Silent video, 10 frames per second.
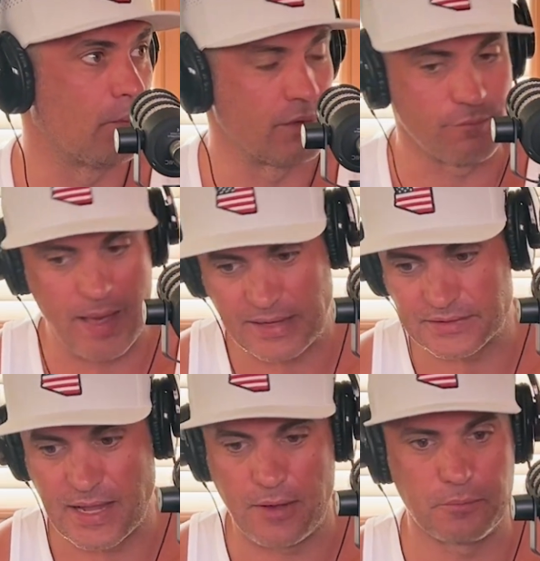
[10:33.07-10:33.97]
We've
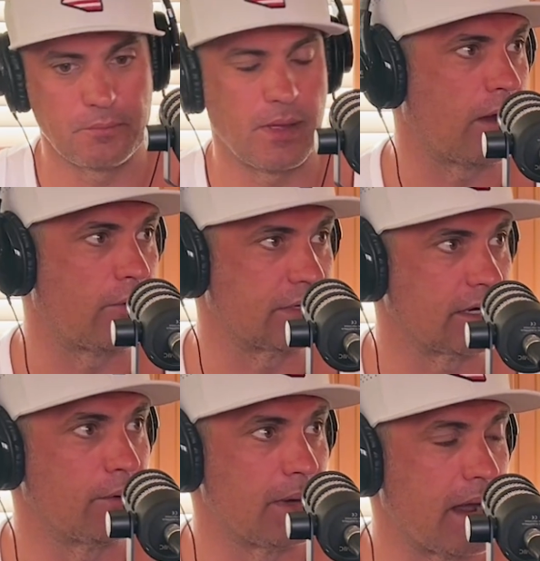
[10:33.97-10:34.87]
maxed out our
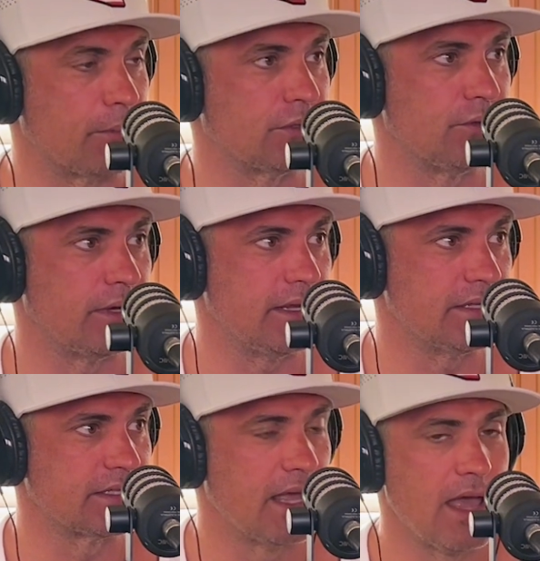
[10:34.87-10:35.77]
retirement
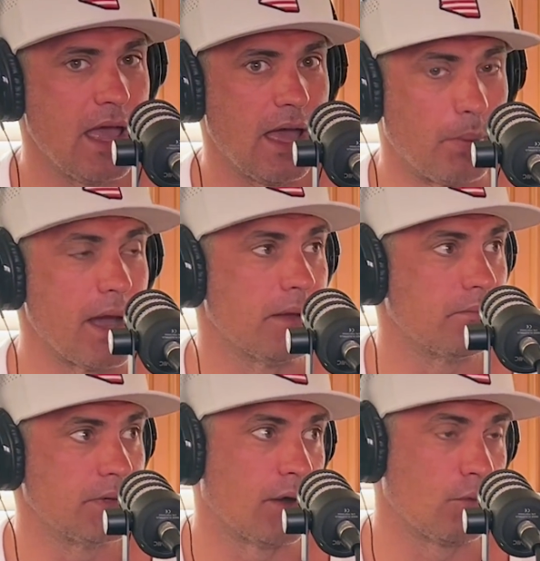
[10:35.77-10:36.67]
opportunities, but,
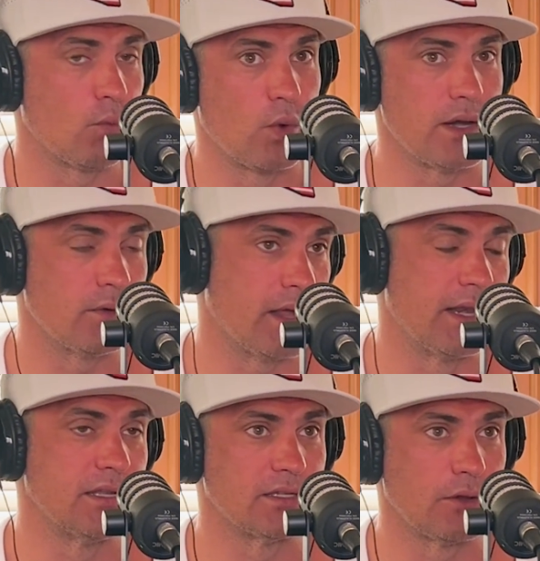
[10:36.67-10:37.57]
when
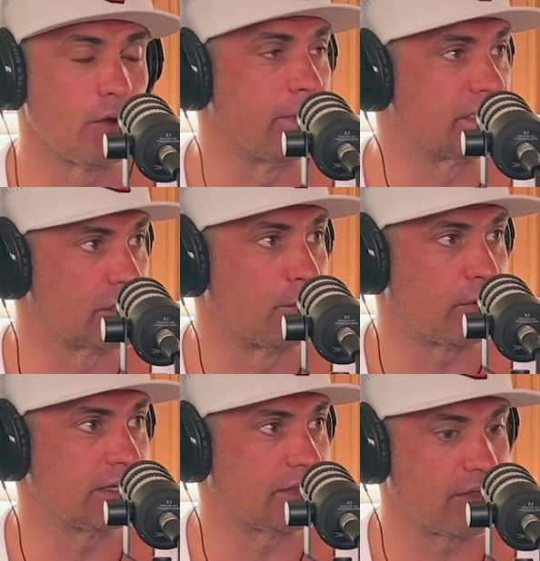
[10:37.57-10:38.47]
it is a little bit
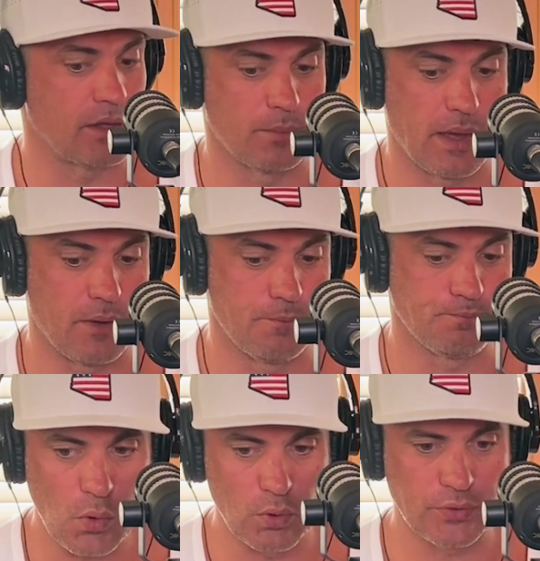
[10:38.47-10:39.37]
sobering to think about
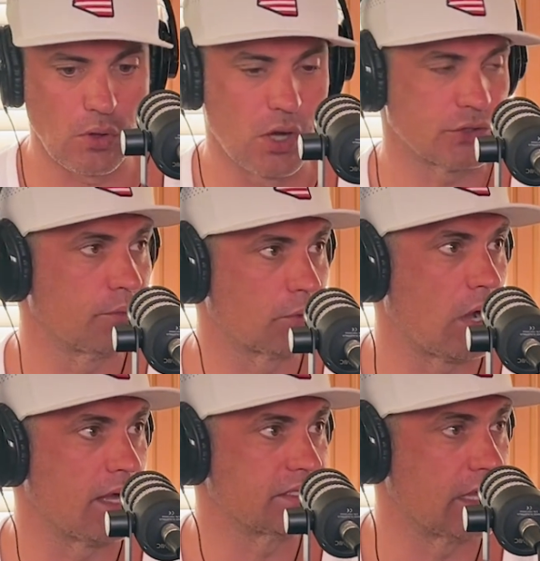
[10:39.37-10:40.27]
what the long-term
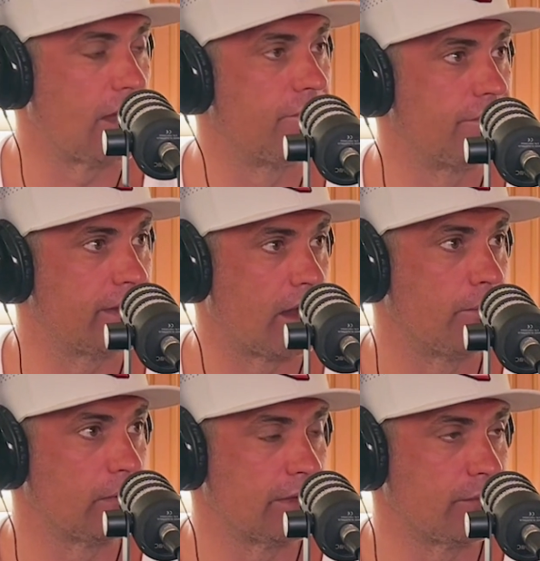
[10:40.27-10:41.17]
cost of an
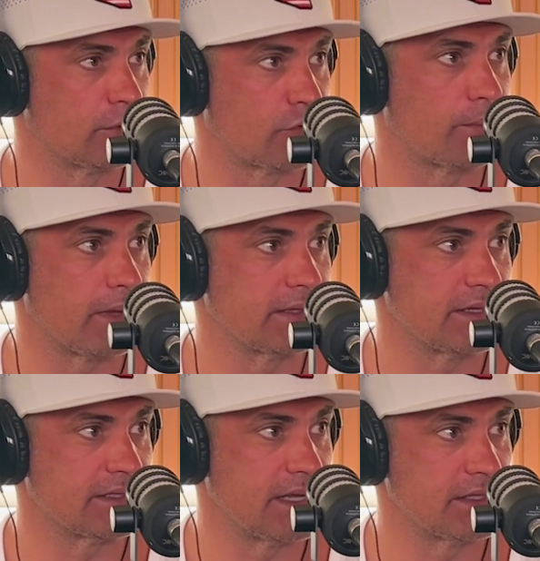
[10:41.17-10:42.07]
unbelievable trip like
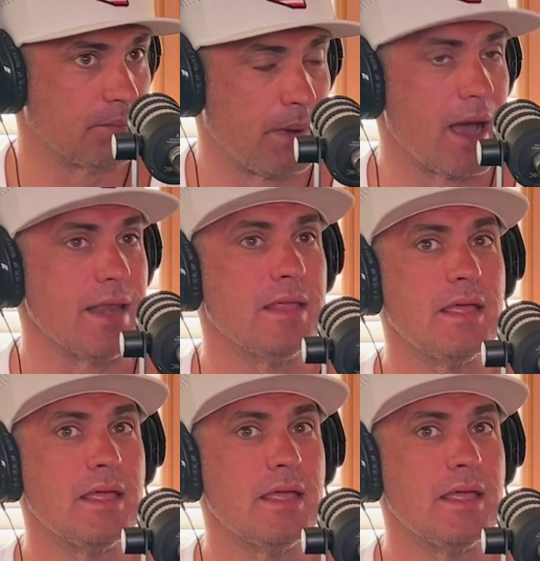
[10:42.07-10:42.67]
this is, but